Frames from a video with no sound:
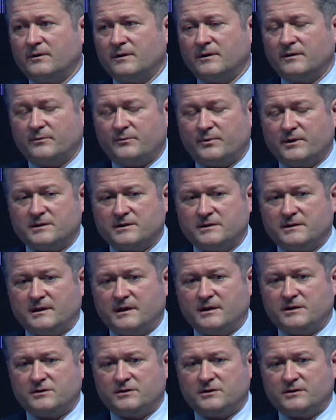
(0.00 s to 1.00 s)
in the
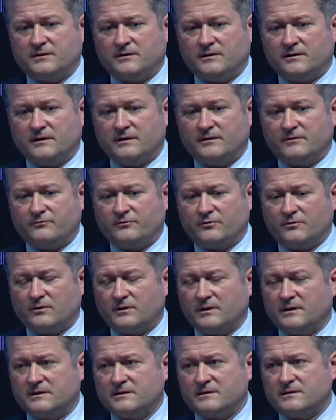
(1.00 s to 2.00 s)
presentation for
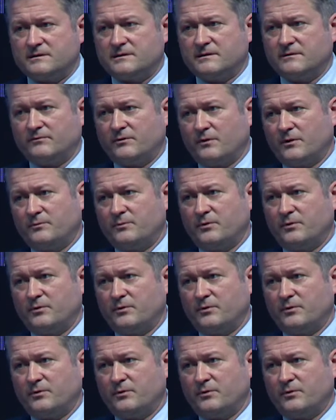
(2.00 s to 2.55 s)
the